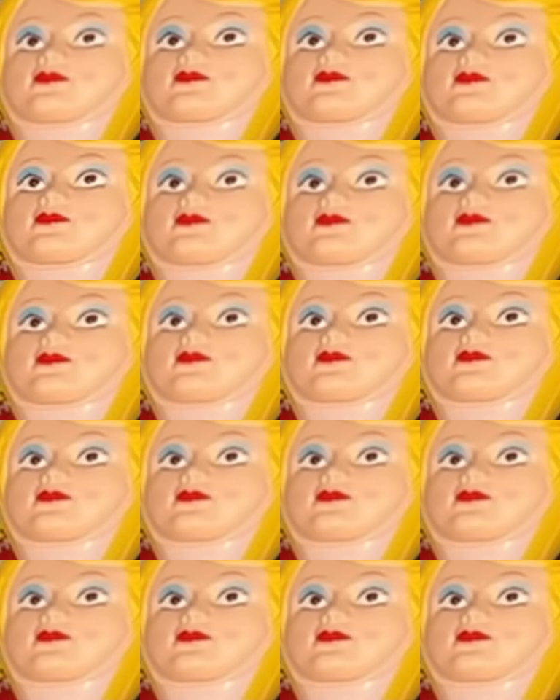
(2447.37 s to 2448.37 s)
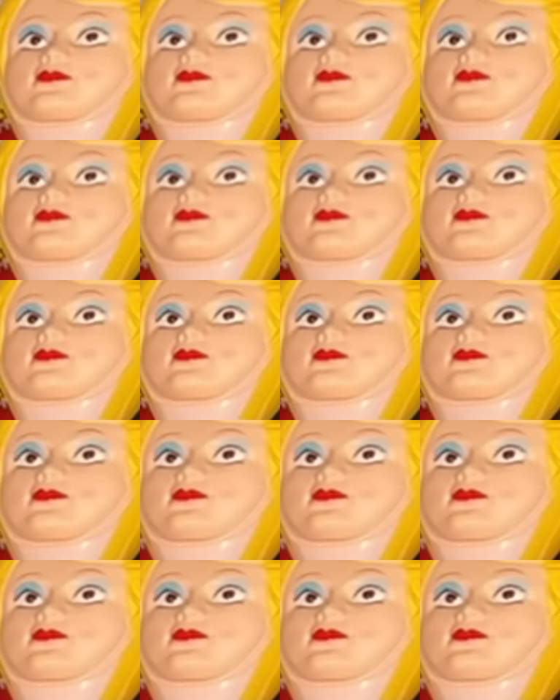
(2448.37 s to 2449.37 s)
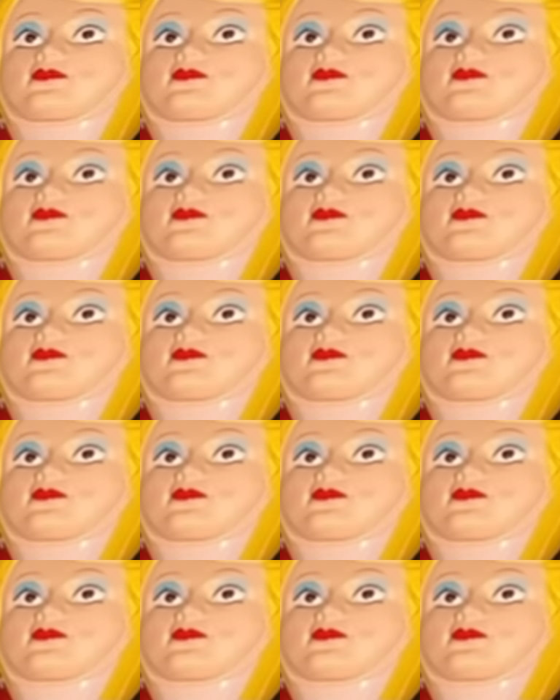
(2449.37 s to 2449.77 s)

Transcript: [no speech]